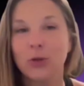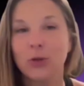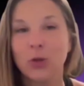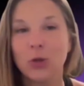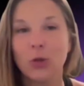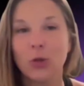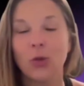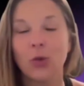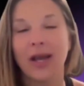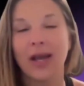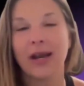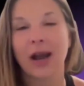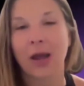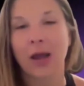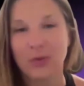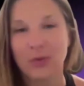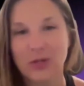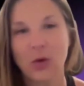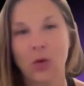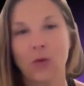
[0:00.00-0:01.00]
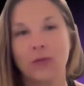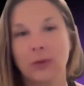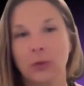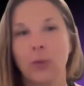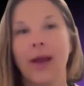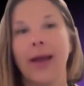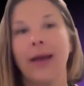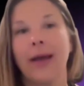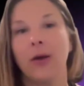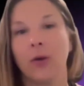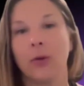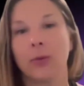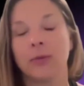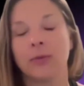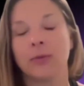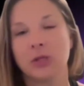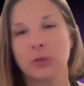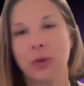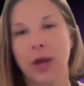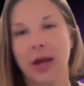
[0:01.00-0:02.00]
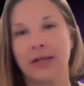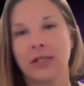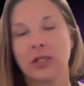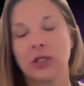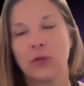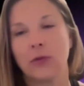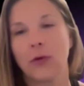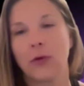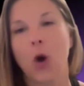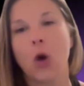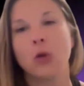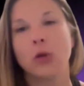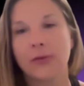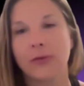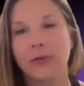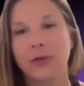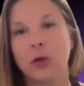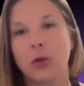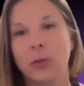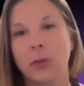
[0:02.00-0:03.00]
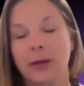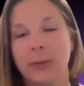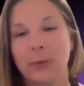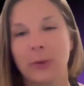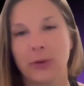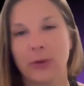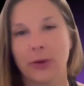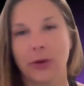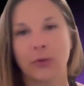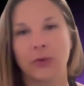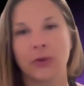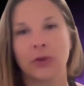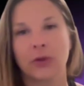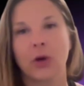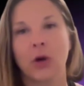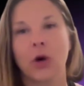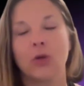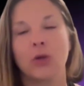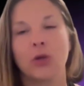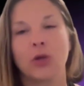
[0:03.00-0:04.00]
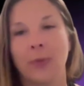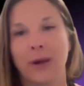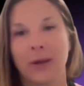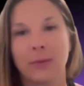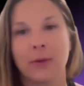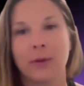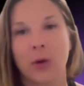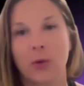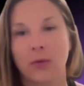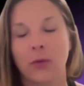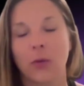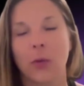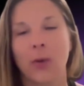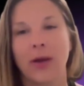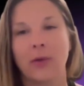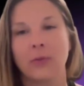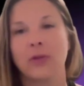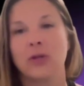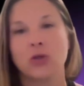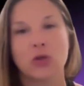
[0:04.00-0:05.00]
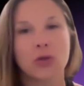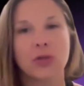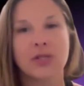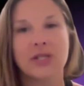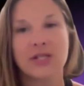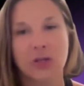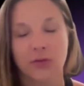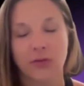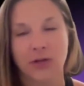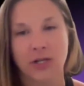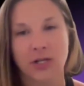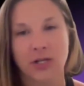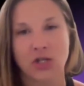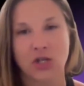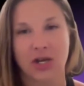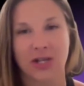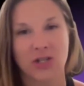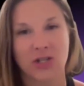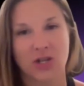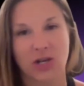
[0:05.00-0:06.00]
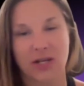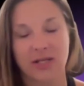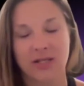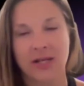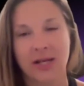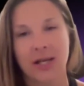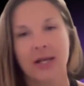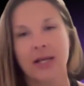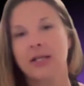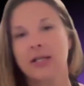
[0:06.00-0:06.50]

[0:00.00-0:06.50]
still new and I was overwhelmed, right? So for all of the new people that are on the call, you might be overwhelmed. There's all these different exchanges.